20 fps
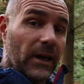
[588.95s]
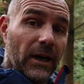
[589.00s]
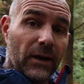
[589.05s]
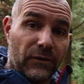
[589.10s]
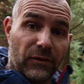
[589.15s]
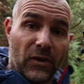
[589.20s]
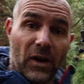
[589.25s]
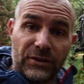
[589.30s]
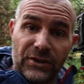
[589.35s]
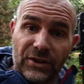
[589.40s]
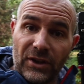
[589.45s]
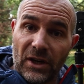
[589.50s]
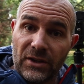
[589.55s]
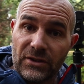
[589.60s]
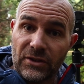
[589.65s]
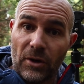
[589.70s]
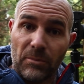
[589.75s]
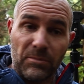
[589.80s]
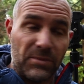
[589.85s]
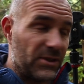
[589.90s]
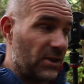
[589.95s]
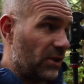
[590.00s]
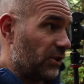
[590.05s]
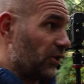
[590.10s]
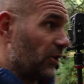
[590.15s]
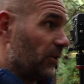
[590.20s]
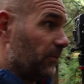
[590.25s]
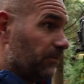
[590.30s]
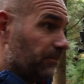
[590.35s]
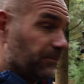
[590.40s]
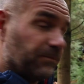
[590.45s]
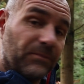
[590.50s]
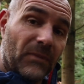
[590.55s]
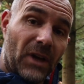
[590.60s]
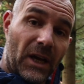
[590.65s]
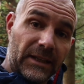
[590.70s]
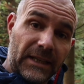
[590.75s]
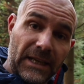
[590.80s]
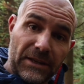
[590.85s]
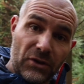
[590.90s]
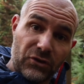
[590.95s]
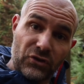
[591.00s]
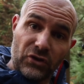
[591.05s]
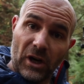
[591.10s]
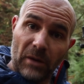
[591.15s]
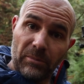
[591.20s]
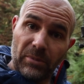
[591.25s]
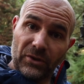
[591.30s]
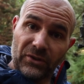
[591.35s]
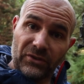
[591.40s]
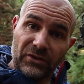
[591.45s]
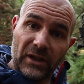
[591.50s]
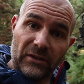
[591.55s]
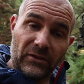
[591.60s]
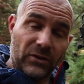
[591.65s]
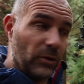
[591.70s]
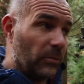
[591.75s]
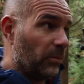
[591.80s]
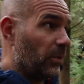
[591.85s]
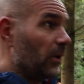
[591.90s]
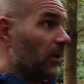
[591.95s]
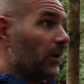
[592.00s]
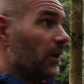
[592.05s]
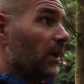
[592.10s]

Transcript: I'd find a nice composition, I'd get the tripod set up,